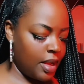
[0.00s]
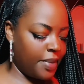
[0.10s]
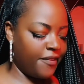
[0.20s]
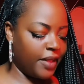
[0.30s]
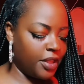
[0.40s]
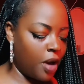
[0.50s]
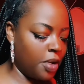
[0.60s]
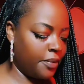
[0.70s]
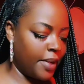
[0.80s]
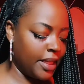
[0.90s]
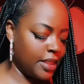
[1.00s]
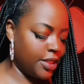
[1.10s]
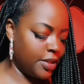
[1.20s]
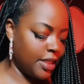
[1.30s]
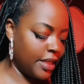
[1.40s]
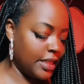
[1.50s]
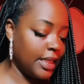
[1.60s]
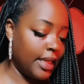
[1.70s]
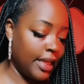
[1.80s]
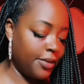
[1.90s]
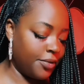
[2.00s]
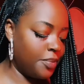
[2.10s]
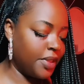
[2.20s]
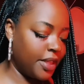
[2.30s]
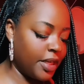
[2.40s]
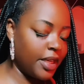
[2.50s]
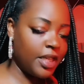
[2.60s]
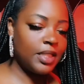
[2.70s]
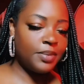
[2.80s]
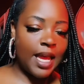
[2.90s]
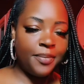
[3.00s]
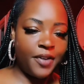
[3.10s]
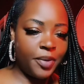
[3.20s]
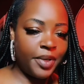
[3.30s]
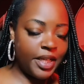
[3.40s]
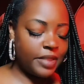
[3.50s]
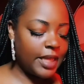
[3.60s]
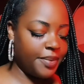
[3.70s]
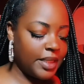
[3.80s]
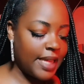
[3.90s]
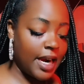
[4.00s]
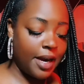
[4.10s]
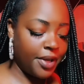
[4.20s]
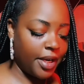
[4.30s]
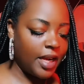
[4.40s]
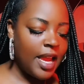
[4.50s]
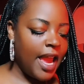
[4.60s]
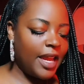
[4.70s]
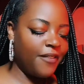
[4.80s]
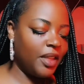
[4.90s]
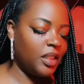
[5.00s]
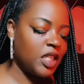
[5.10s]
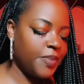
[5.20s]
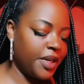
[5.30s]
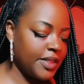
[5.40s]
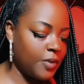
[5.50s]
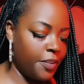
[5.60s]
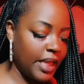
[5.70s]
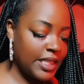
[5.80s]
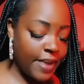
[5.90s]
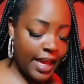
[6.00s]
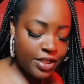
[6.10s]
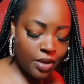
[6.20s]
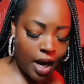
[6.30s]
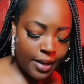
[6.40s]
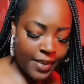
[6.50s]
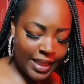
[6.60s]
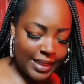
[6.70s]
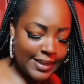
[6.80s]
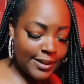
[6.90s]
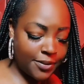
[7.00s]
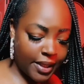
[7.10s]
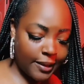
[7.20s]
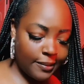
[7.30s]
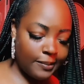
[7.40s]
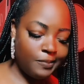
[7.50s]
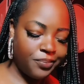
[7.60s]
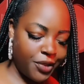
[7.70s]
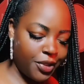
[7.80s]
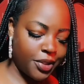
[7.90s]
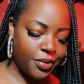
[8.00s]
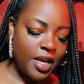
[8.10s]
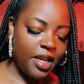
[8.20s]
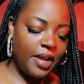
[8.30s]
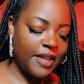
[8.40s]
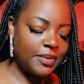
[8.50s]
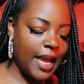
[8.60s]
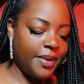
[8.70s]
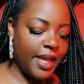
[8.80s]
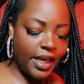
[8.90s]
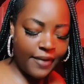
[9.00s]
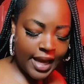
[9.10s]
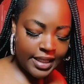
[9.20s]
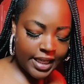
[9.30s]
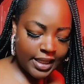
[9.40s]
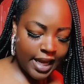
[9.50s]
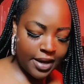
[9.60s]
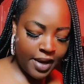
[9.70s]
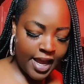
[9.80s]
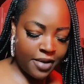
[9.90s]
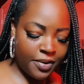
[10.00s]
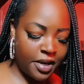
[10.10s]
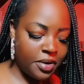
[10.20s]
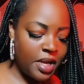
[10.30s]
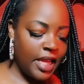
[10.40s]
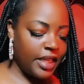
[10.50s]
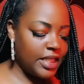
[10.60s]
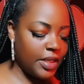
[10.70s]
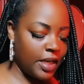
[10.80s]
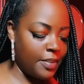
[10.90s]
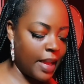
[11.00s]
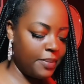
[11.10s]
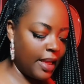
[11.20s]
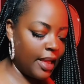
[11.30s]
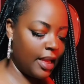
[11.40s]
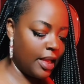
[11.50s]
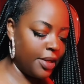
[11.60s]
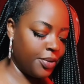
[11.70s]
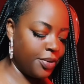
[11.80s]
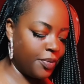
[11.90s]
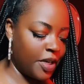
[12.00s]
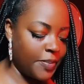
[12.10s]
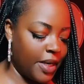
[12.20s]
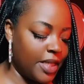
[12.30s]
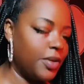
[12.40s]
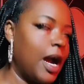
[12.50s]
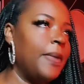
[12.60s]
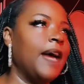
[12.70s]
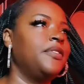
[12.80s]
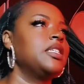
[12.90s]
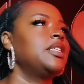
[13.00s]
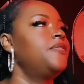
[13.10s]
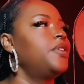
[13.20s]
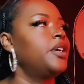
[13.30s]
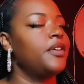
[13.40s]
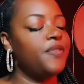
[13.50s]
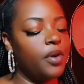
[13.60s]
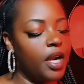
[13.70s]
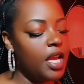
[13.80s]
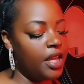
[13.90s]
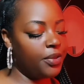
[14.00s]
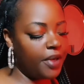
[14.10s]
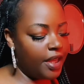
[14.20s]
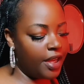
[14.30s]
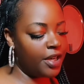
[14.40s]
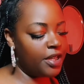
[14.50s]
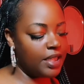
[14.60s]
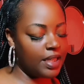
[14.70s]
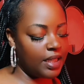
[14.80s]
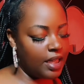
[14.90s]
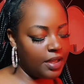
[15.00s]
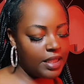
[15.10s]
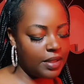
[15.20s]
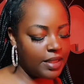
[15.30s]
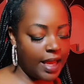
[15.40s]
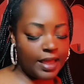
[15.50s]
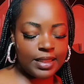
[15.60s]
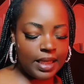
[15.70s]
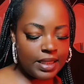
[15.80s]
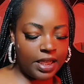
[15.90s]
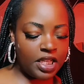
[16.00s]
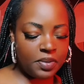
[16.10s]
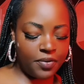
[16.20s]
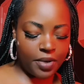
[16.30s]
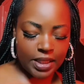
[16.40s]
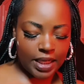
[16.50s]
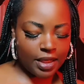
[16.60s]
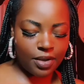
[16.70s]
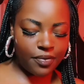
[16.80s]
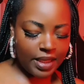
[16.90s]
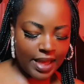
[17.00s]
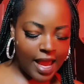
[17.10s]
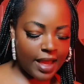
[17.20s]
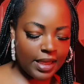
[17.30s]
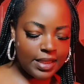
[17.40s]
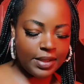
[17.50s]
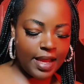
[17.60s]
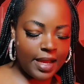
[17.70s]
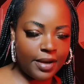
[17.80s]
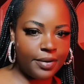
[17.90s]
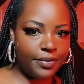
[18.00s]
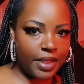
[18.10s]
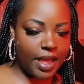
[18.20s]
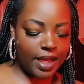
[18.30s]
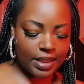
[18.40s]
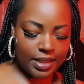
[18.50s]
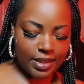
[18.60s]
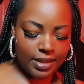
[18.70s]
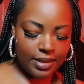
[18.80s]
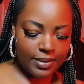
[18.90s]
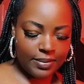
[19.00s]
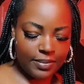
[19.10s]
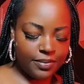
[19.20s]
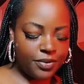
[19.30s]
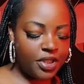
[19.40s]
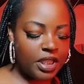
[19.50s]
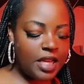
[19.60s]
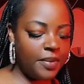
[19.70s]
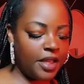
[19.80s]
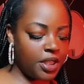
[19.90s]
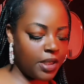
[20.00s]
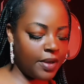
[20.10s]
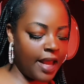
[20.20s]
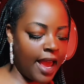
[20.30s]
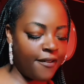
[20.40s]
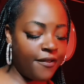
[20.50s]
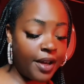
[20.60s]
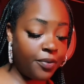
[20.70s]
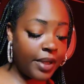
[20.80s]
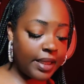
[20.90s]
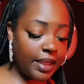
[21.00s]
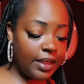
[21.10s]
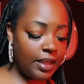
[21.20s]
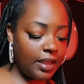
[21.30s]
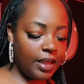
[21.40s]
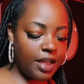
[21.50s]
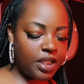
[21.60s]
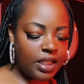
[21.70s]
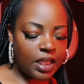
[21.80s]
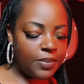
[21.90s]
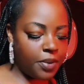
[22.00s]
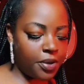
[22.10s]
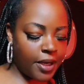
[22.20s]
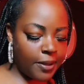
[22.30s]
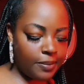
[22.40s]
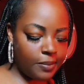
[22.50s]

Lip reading: But I feel like the only way to do so is to get through it. But there is some type of hope. There is some type of desire out here. And I feel like the experience won't be as bad as you're automatically assuming. You do. You have some type of negative idea like, okay, well, this is going to make me, you know, the worst person, or I'm going to have to suffer for 3 years, and, you know, it's going to take 6 years before it's... Relax, okay? Relax. Just commit to it. Have fun with it. And just explore it.